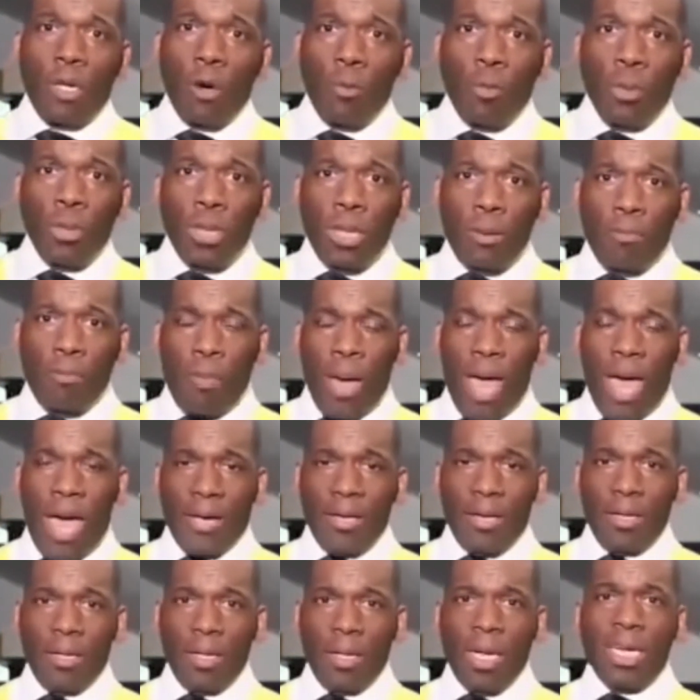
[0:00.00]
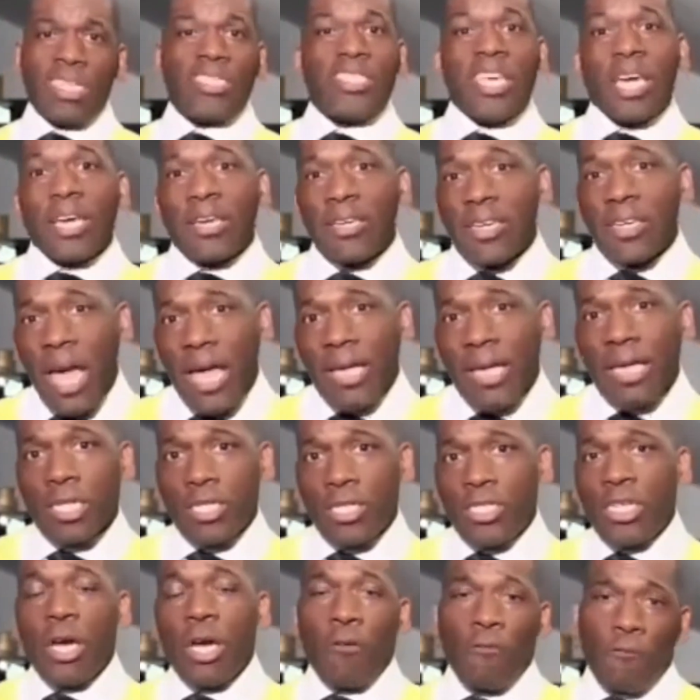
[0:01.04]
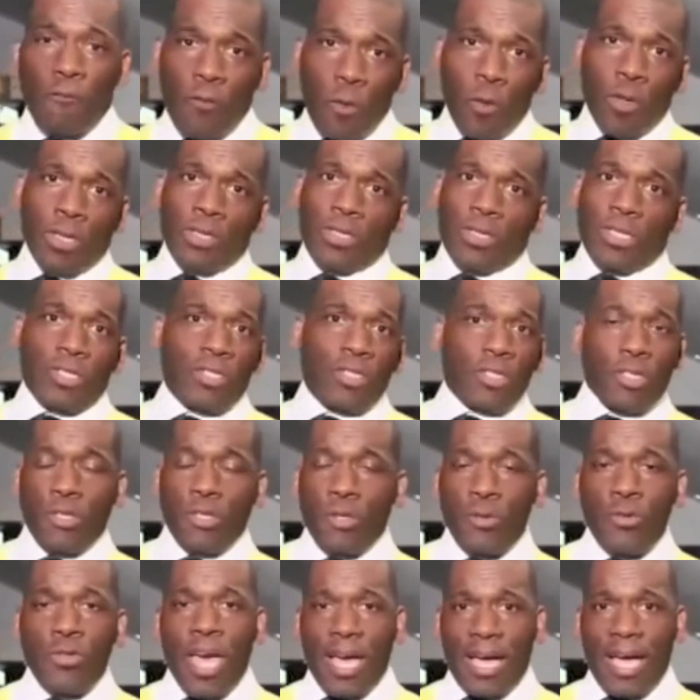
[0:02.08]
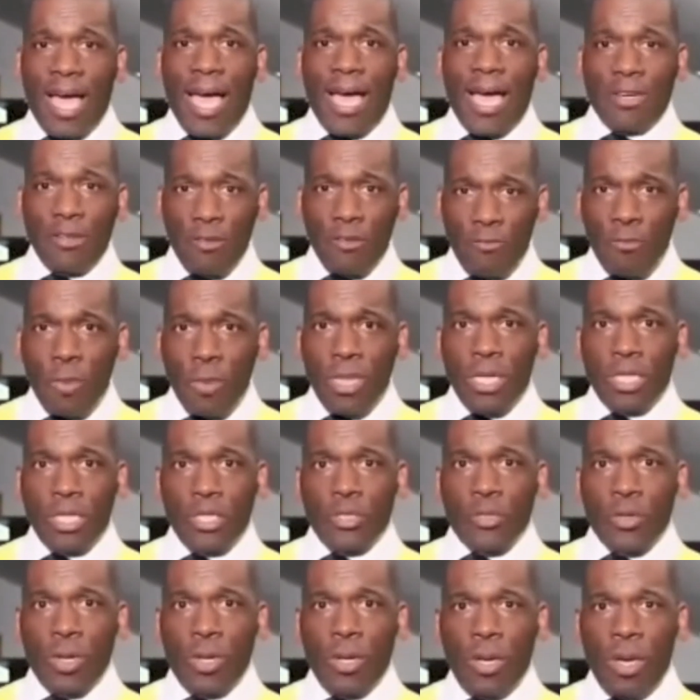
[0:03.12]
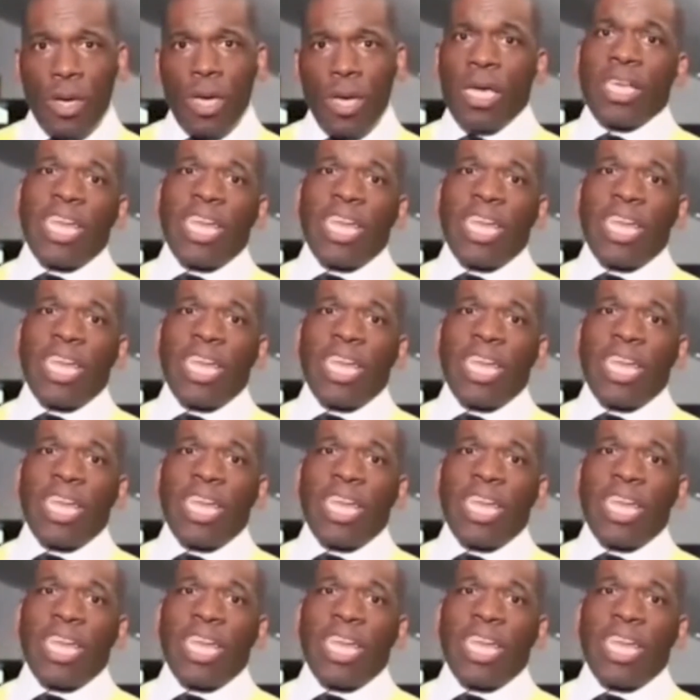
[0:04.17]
I didn't mean to offend anybody. This is just my ministry.